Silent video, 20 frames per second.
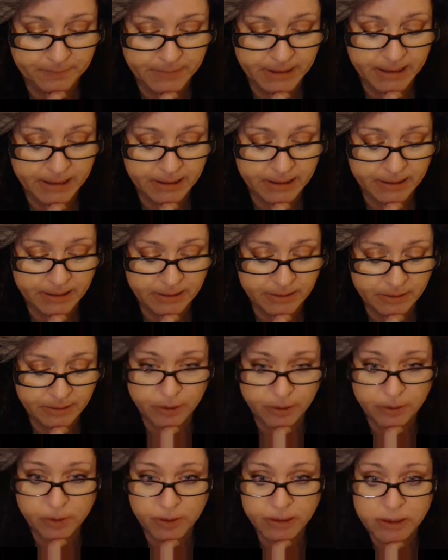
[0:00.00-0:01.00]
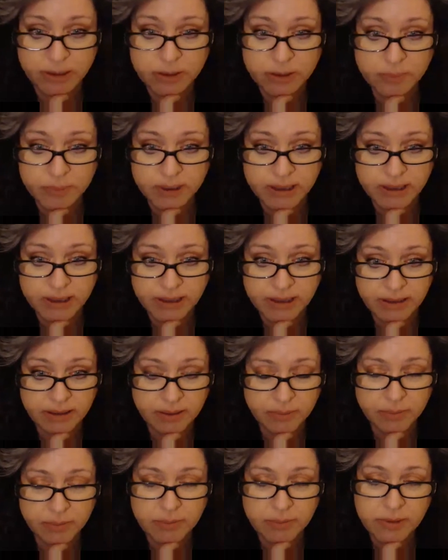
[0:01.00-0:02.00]
go a little bit
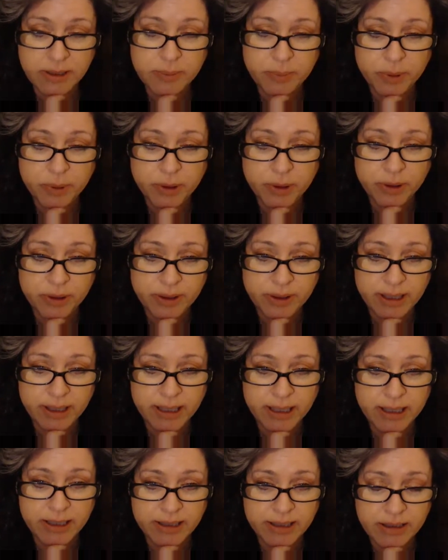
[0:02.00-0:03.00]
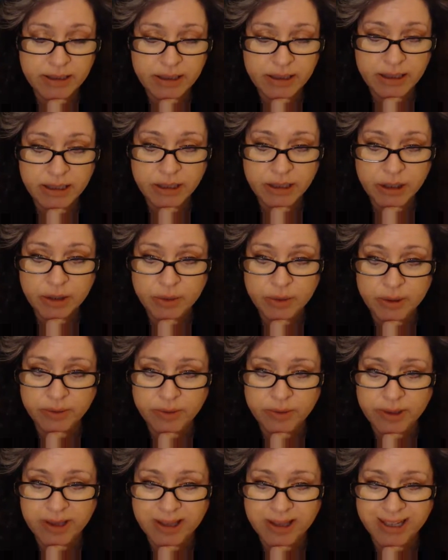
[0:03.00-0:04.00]
deeper and into
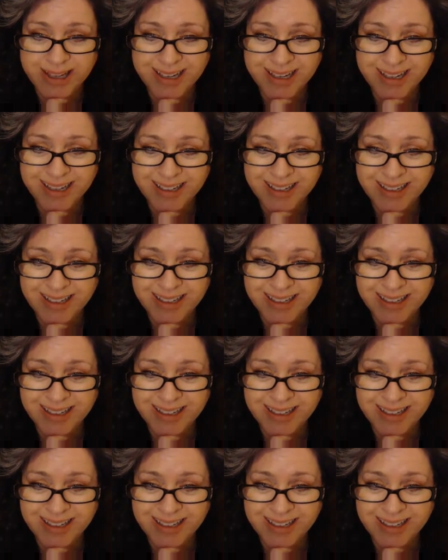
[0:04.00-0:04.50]
everything.